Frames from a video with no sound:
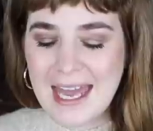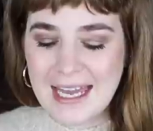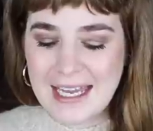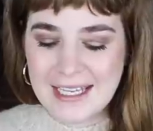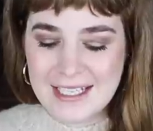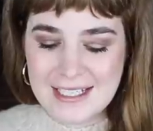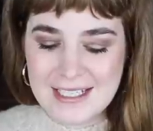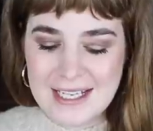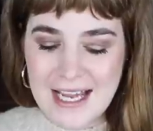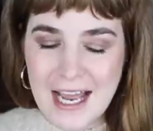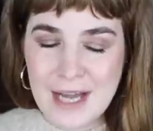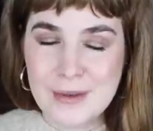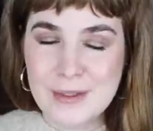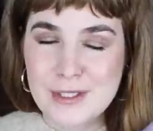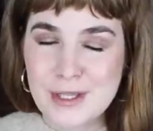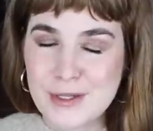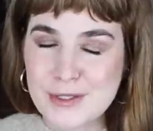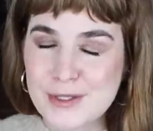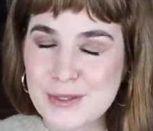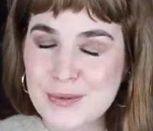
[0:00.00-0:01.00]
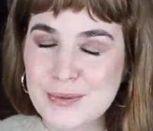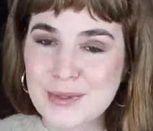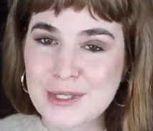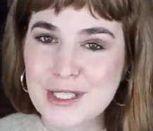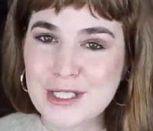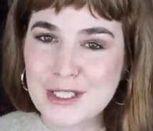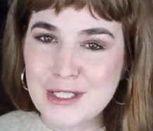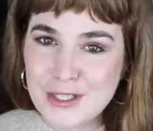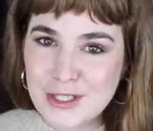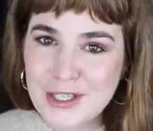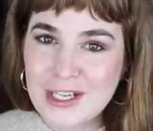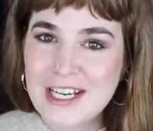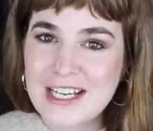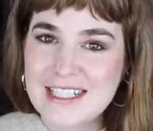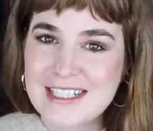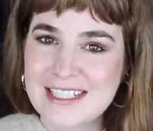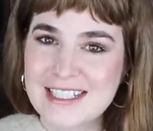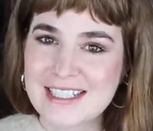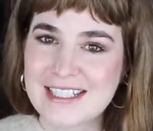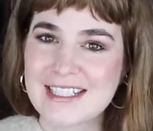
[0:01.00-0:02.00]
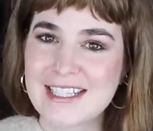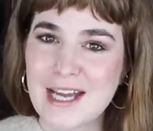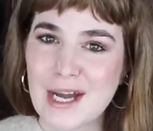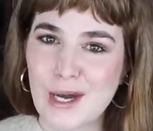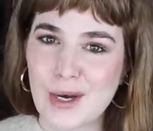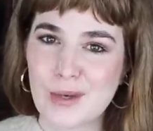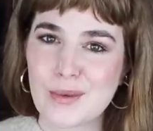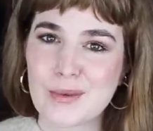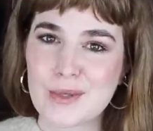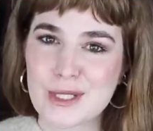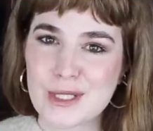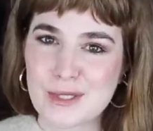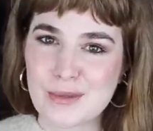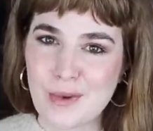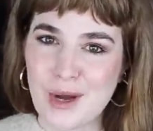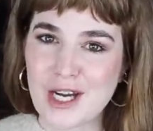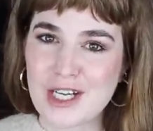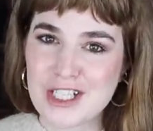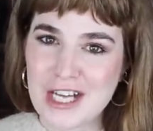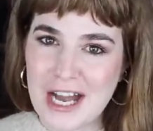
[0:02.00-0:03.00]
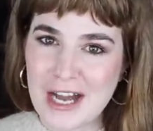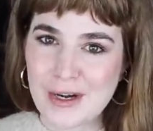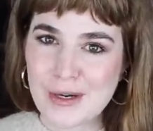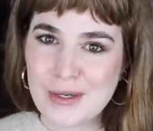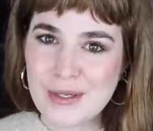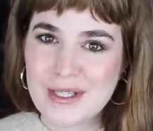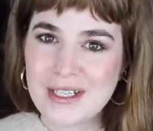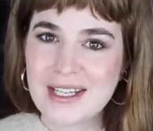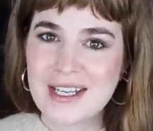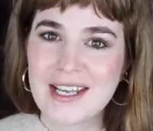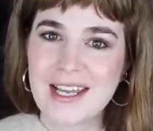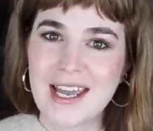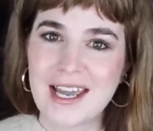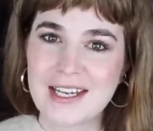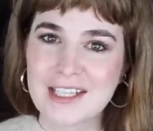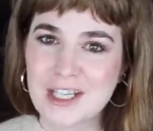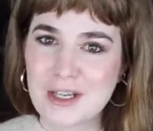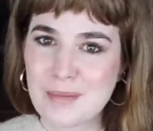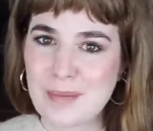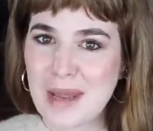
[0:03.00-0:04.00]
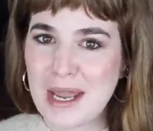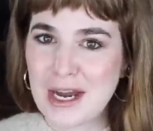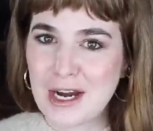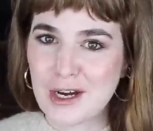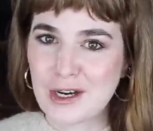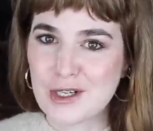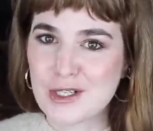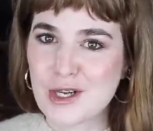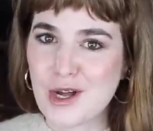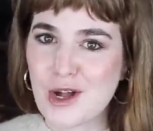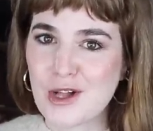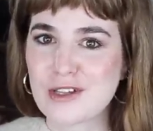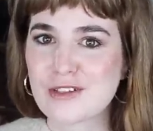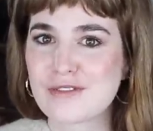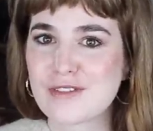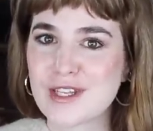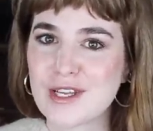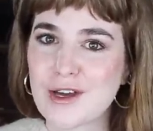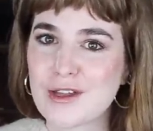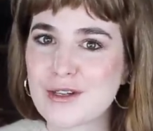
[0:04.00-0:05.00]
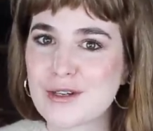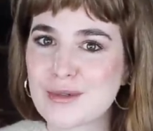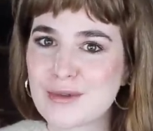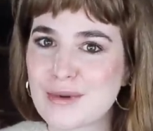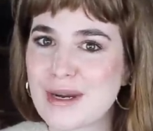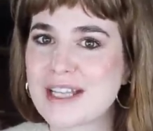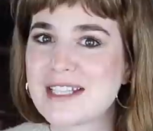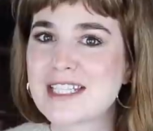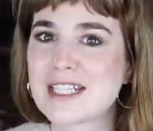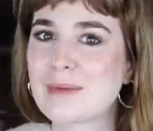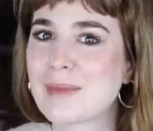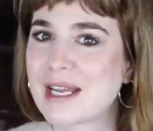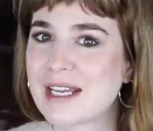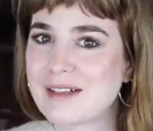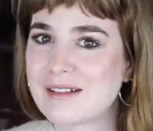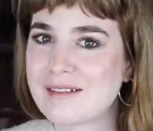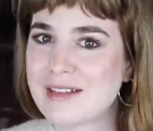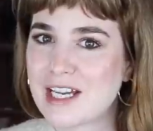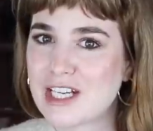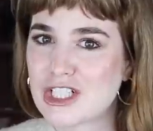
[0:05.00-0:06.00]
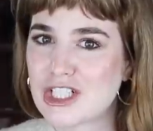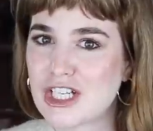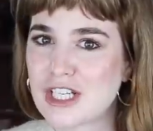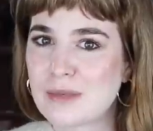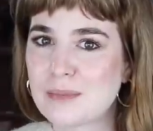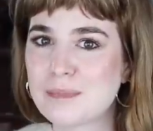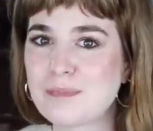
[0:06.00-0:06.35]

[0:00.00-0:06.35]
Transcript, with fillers: And I was also really curious to see how it would swatch out and compare to all of the other reds in my collection.